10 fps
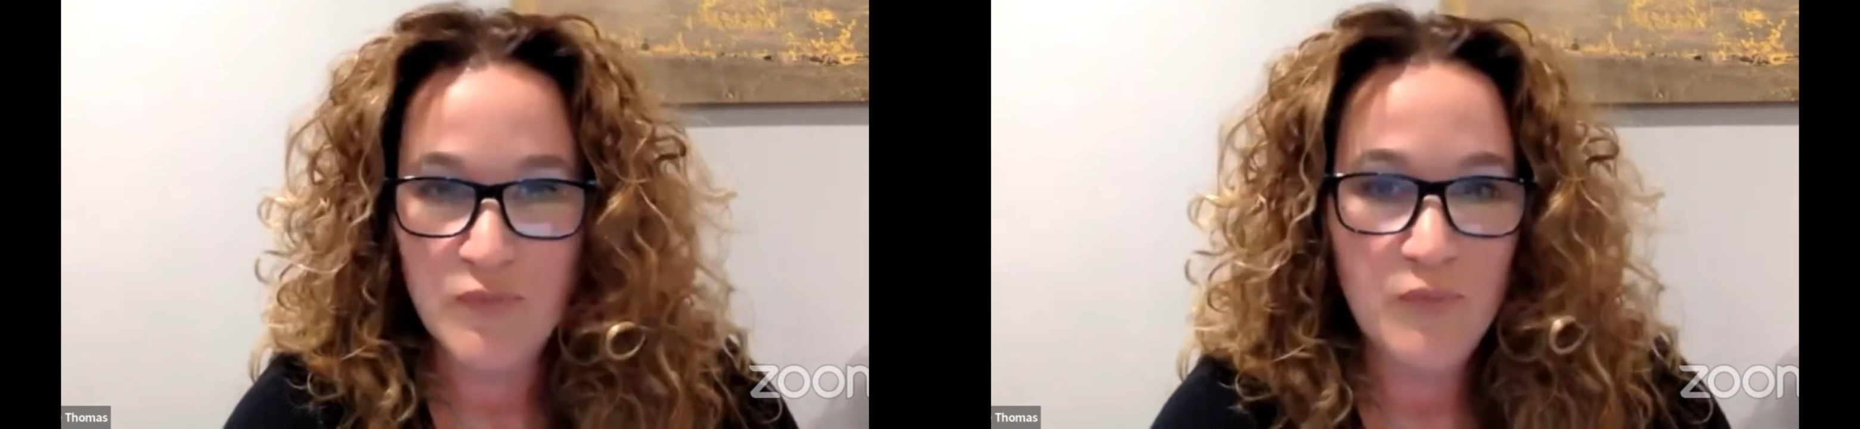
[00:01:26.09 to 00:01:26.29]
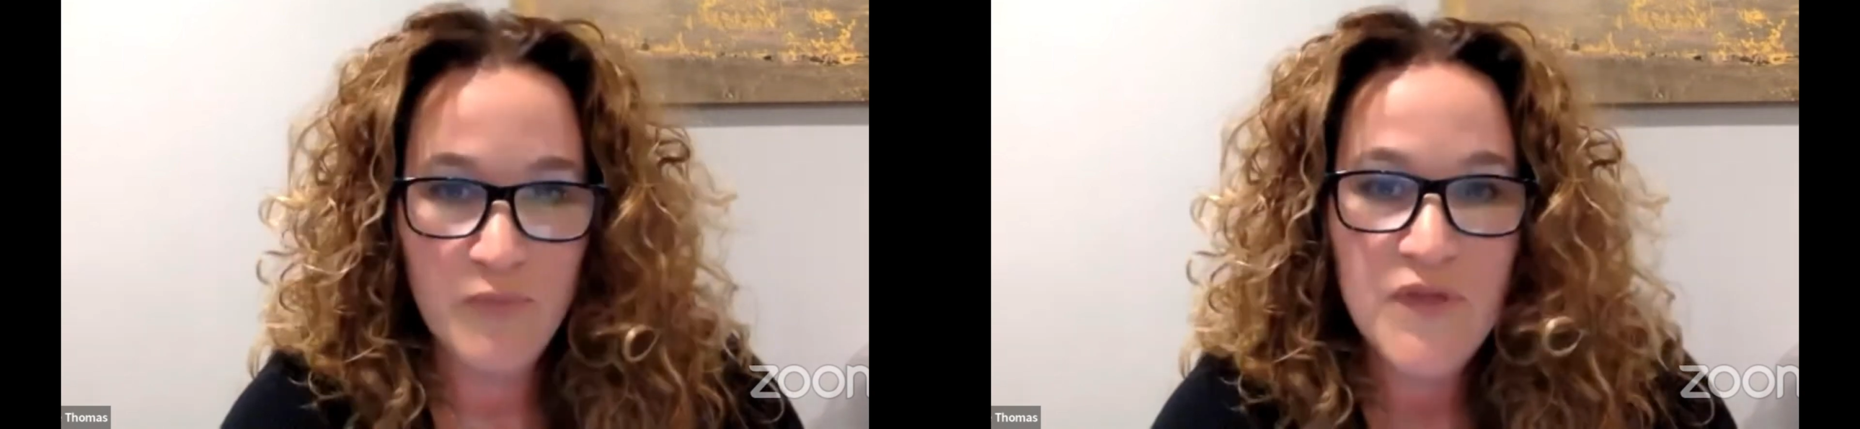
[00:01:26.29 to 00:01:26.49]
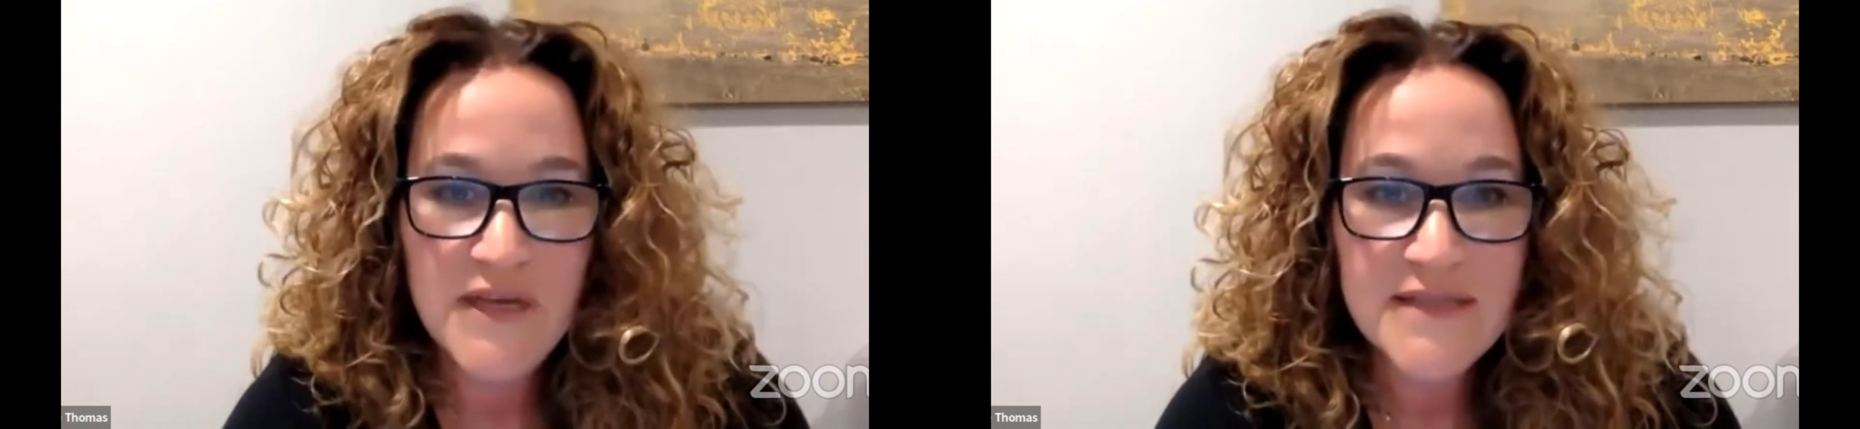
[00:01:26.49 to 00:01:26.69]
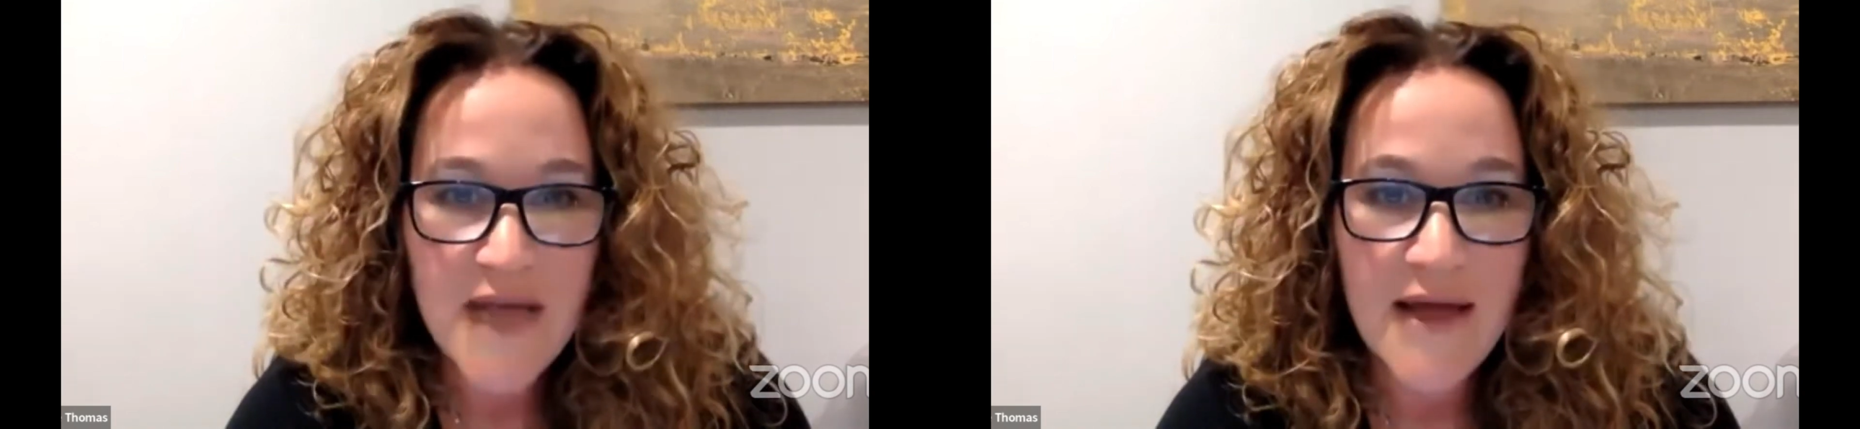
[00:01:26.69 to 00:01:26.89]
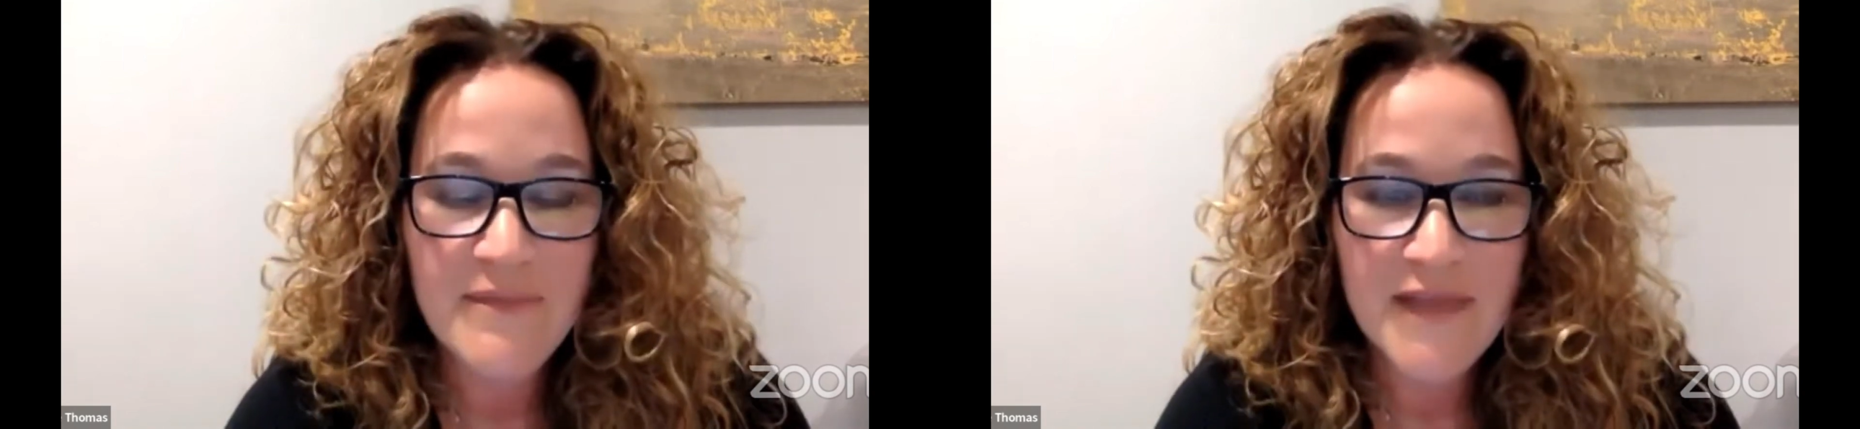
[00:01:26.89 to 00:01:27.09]
the
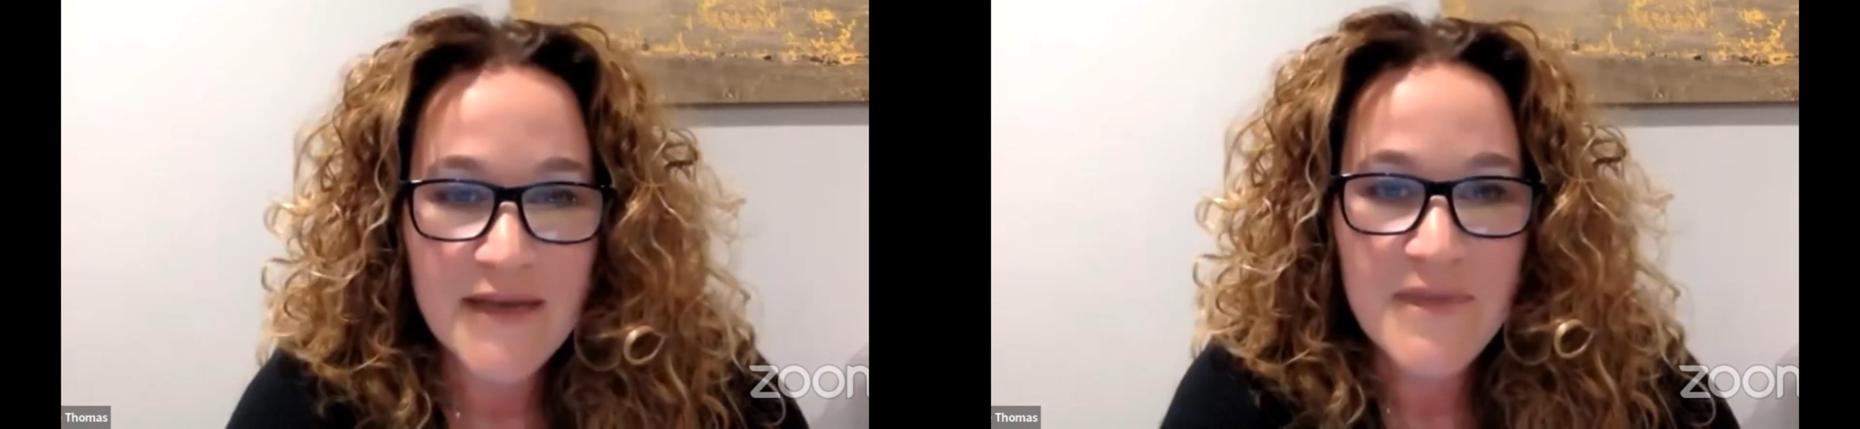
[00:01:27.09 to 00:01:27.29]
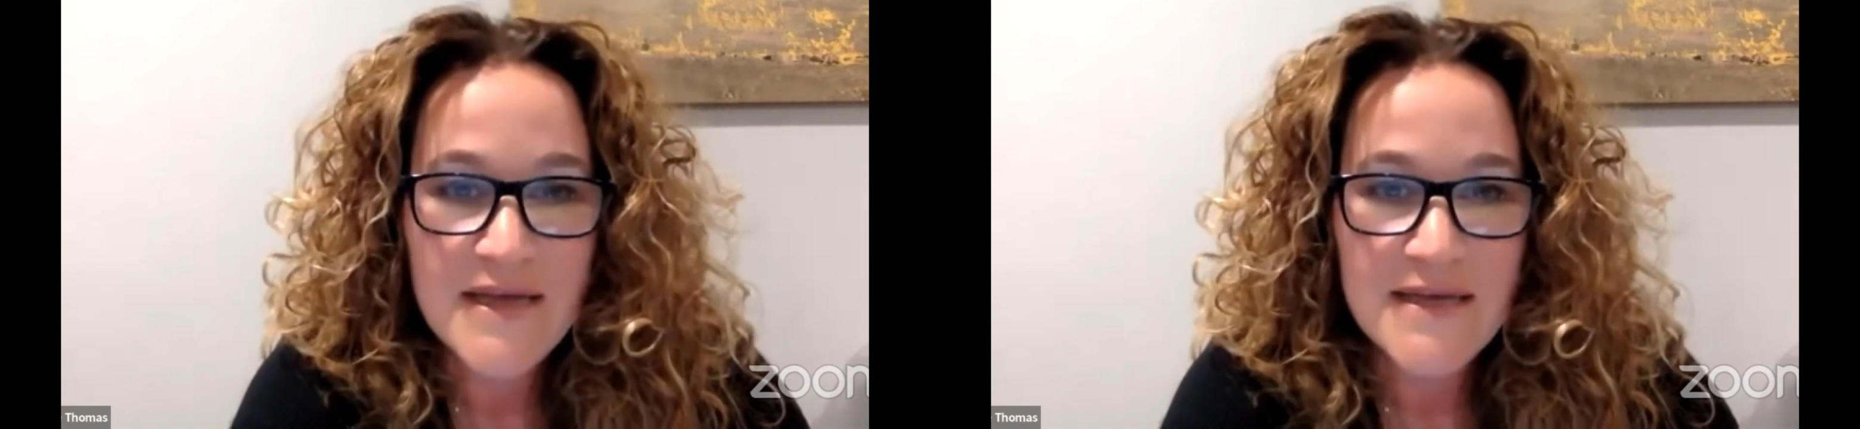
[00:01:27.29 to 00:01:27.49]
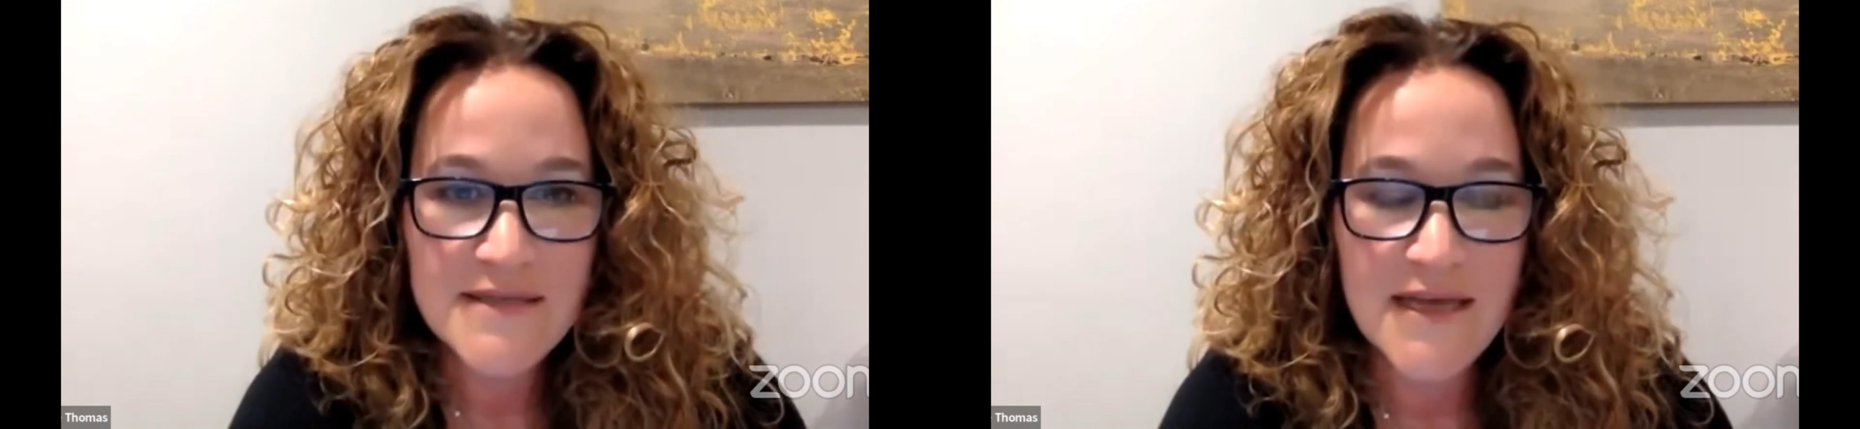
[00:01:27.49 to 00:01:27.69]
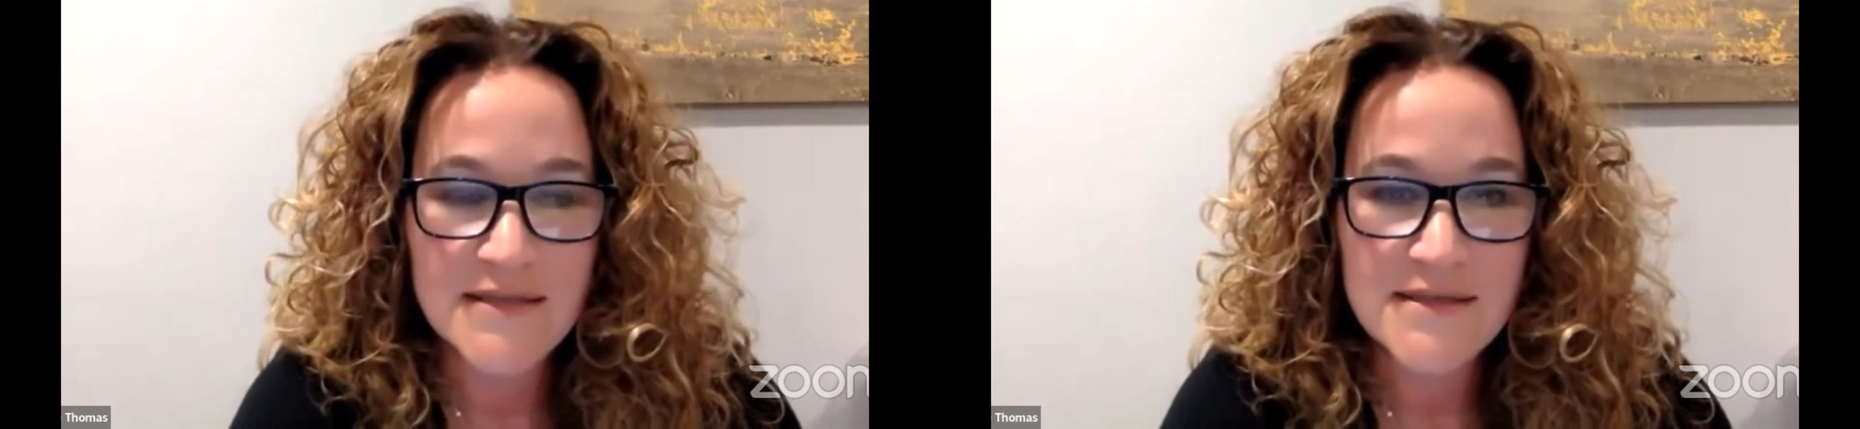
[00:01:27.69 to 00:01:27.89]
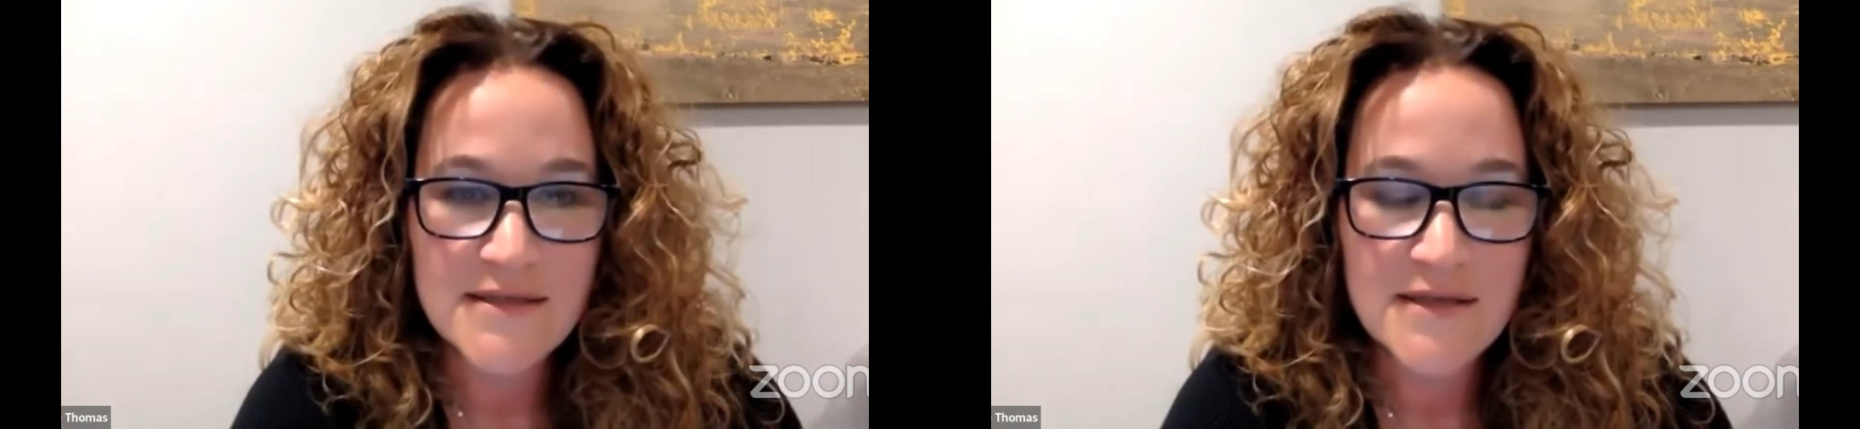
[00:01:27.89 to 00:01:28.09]
time that it makes
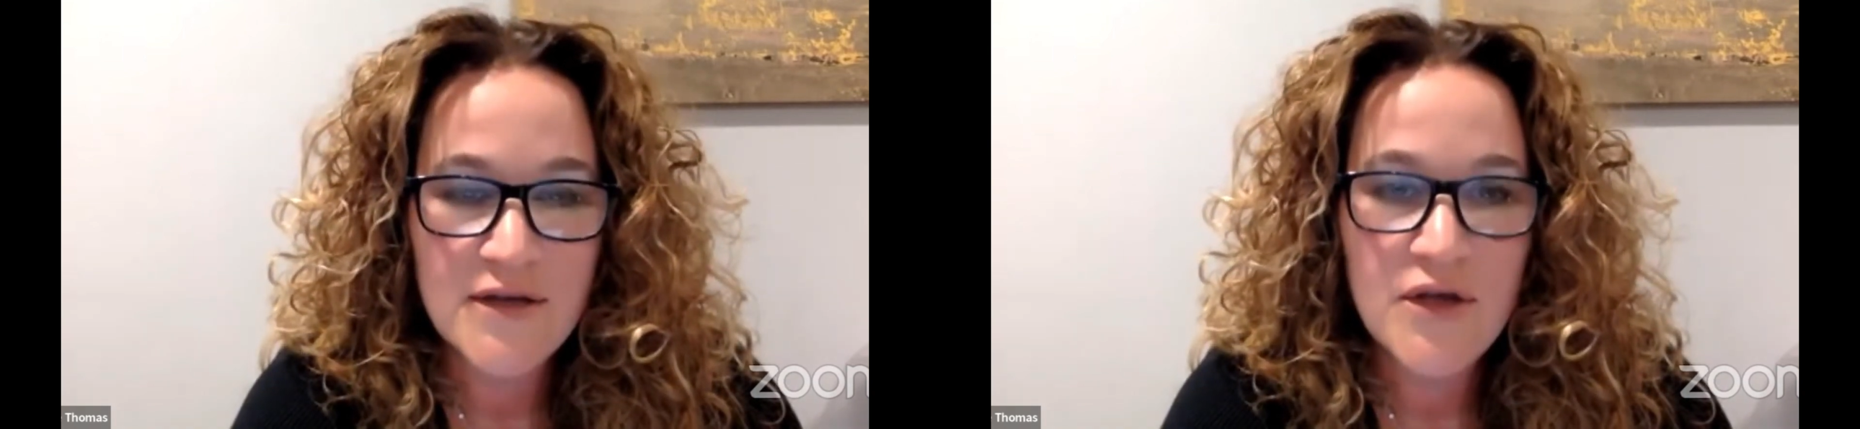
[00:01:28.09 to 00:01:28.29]
sense